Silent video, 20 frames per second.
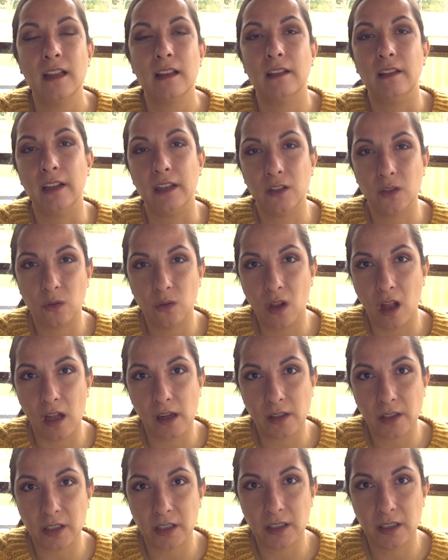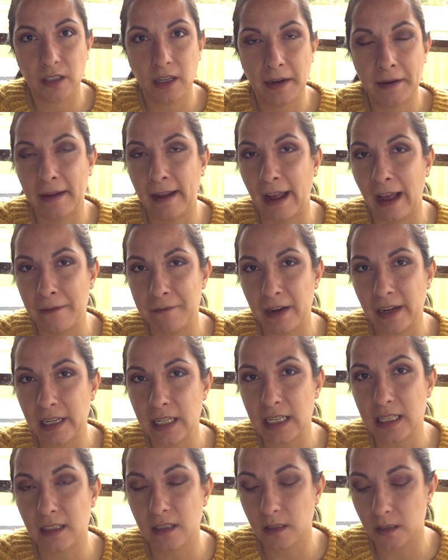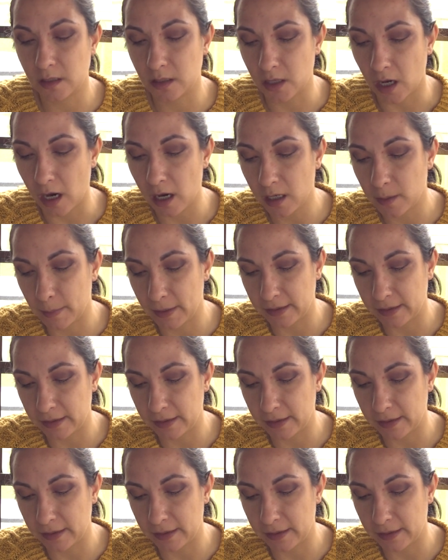They no longer have any in stock,